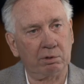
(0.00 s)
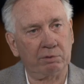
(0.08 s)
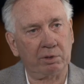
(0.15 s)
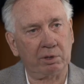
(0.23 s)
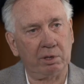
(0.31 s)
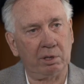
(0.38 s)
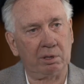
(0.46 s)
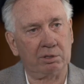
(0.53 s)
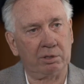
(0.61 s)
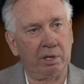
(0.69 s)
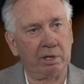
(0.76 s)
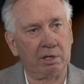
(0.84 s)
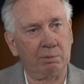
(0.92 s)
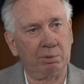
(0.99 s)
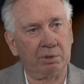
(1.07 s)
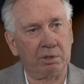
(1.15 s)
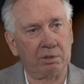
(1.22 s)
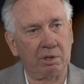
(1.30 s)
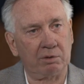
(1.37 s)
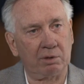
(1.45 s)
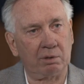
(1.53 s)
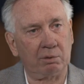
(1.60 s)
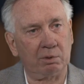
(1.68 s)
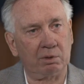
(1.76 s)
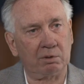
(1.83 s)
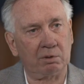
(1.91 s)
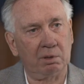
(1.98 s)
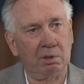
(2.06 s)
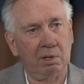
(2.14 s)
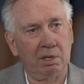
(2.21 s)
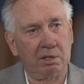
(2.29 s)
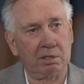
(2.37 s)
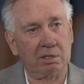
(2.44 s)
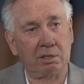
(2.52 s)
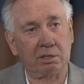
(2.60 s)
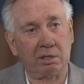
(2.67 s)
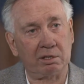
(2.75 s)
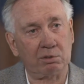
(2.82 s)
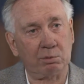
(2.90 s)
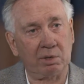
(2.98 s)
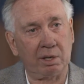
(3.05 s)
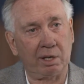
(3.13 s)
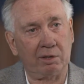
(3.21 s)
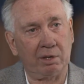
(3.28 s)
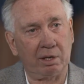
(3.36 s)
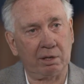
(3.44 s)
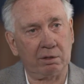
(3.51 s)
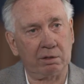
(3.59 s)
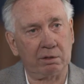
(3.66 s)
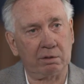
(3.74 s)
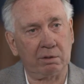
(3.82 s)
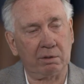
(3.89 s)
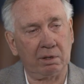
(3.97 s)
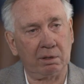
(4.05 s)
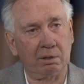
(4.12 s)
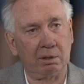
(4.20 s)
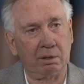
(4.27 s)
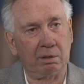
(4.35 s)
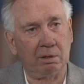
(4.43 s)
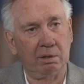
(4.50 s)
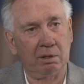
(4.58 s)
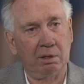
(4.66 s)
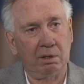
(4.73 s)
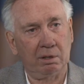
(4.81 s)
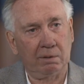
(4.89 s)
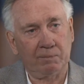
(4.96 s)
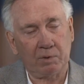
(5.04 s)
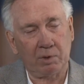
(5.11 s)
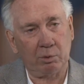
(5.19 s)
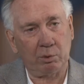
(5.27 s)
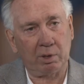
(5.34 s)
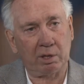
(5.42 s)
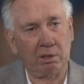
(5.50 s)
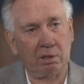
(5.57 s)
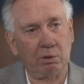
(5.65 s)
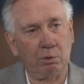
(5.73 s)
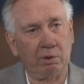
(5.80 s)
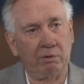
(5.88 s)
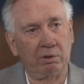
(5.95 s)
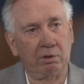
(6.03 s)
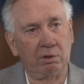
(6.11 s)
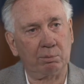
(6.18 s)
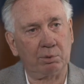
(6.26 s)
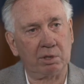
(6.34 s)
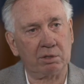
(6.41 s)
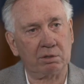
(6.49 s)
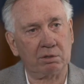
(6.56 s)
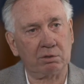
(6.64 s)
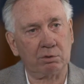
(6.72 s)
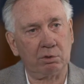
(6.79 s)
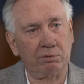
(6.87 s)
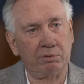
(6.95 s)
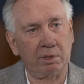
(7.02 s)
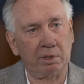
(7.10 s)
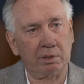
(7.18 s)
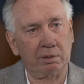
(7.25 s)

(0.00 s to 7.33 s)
for college hockey players, I think, with the success we had that year. And we had the equivalent of the President's Trophy that